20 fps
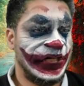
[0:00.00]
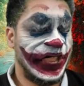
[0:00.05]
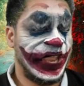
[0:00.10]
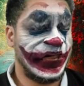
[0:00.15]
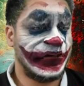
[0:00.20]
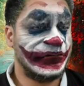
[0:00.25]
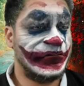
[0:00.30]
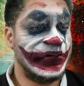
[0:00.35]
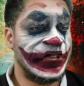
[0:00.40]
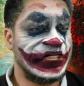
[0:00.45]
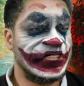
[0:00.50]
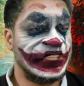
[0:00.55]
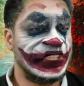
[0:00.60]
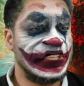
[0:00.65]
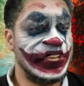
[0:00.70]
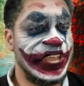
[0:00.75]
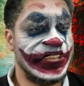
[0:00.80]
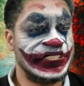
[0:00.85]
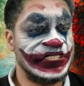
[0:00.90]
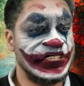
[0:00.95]
and
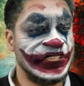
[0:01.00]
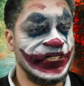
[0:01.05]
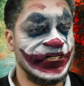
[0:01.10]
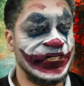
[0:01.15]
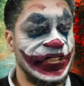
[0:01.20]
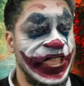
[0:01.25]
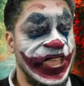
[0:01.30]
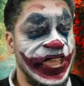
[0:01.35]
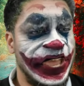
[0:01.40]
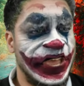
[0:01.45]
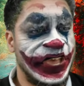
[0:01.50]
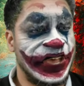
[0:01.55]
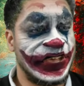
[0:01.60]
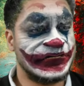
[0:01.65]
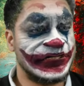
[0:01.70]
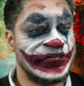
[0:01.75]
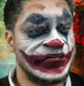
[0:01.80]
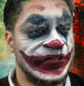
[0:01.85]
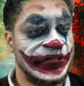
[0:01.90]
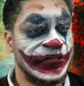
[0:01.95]
bloodletting
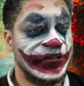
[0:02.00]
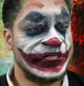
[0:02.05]
as